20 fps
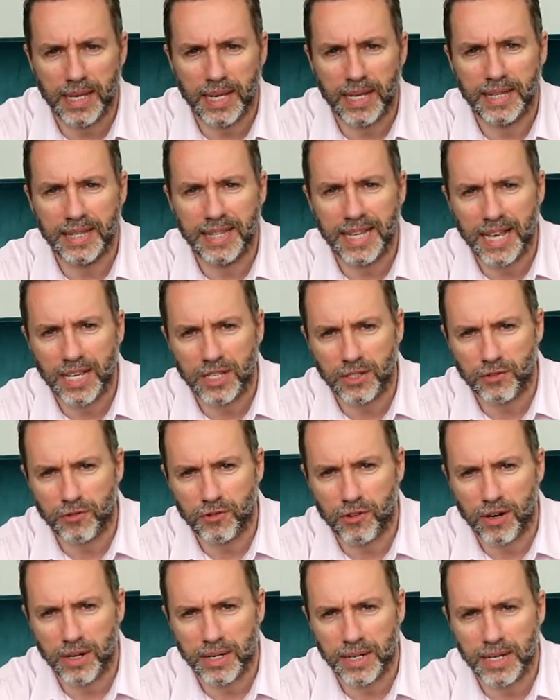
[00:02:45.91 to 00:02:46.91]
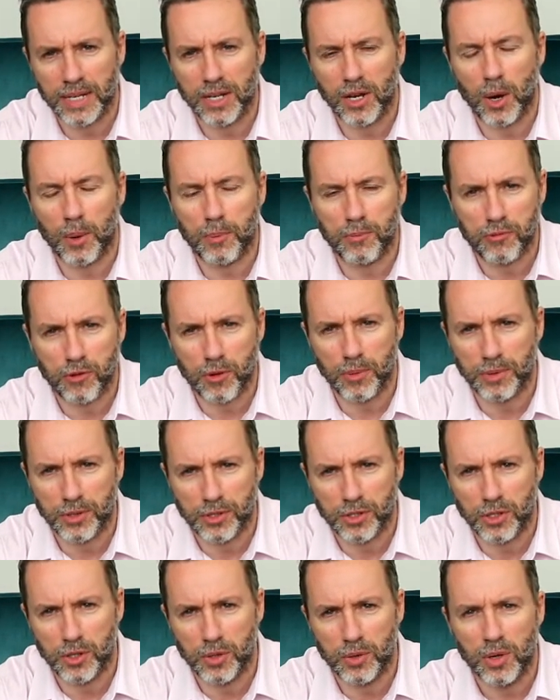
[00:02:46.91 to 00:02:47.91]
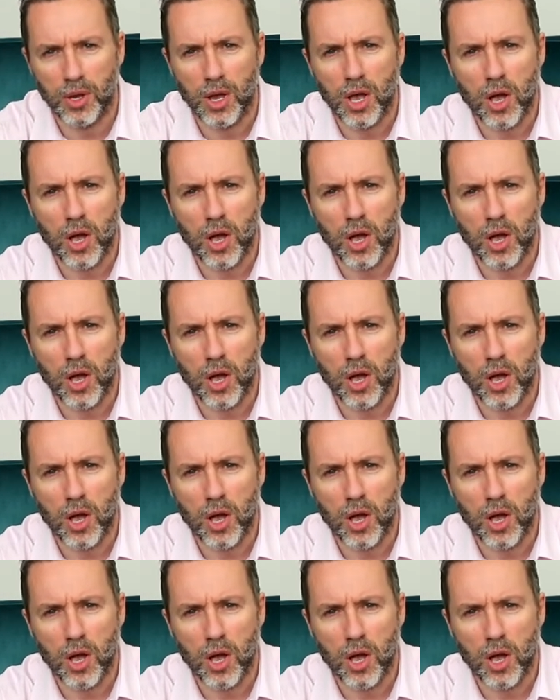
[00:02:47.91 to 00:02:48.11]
And next Friday, I promise you,